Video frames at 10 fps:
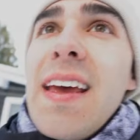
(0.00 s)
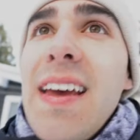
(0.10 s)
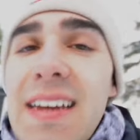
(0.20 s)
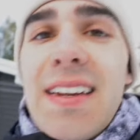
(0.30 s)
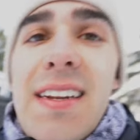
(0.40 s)

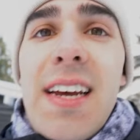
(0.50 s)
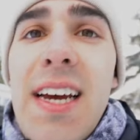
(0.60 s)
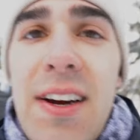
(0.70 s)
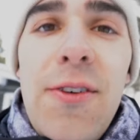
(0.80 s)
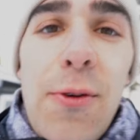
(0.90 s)
and
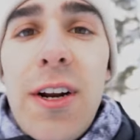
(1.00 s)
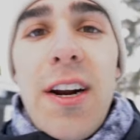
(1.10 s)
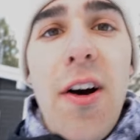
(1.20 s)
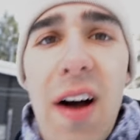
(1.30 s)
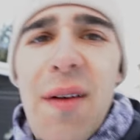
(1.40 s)
we're gonna
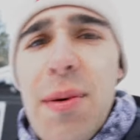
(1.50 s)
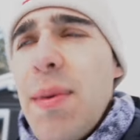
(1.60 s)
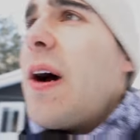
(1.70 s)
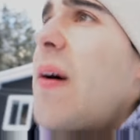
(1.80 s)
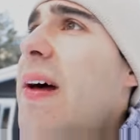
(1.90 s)
go help them
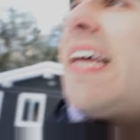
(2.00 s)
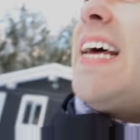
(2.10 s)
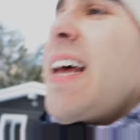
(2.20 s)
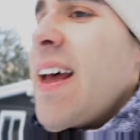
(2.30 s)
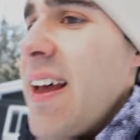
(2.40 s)
out.
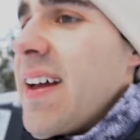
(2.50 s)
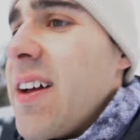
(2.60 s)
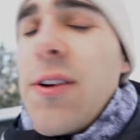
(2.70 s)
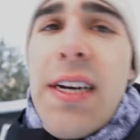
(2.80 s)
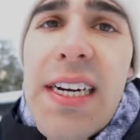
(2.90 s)

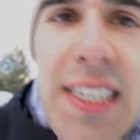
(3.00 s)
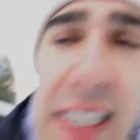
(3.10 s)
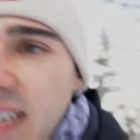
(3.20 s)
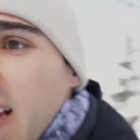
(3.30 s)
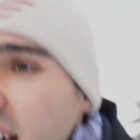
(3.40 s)
We gotta
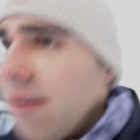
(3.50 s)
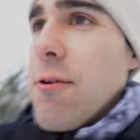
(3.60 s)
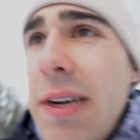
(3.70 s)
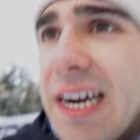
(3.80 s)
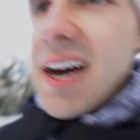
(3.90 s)
see
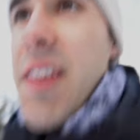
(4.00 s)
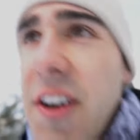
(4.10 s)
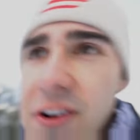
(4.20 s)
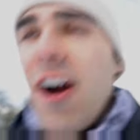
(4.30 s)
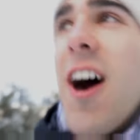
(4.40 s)
what we got in the
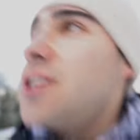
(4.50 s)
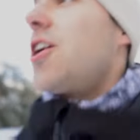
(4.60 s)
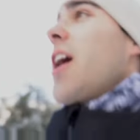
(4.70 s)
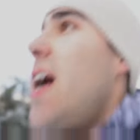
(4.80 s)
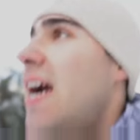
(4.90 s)
garage here.